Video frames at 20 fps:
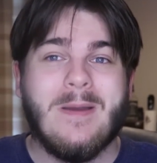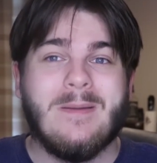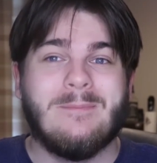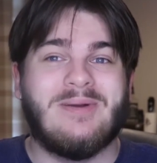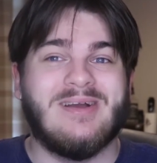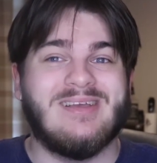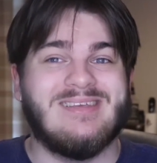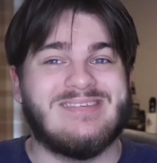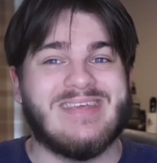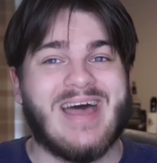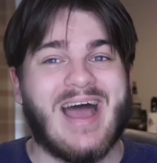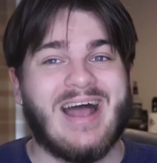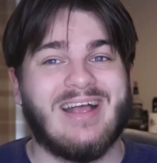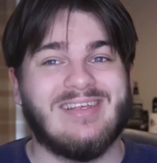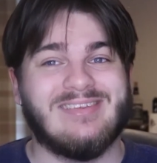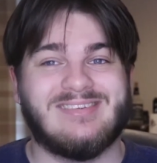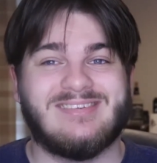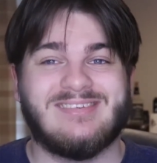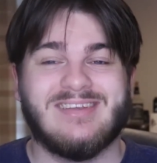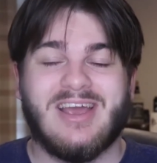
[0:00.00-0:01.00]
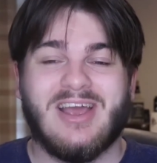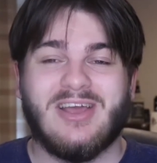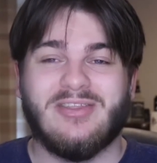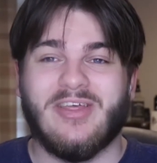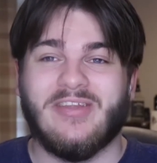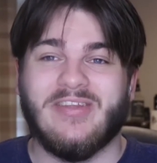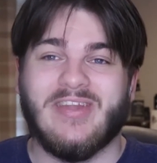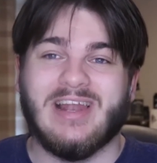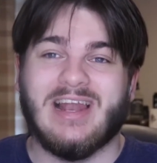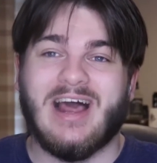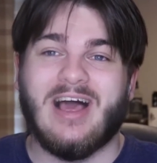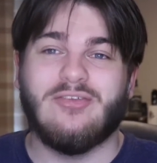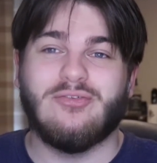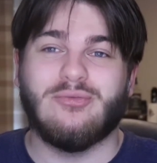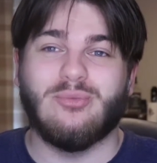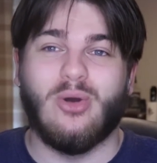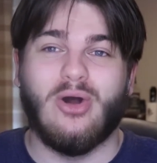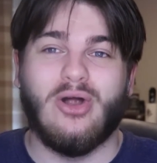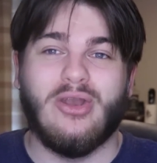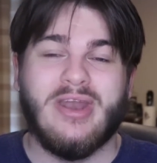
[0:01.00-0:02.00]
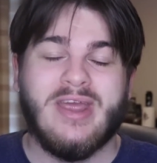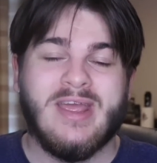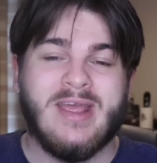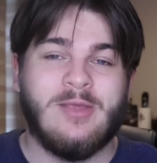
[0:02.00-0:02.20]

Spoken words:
pizzazz than the last one.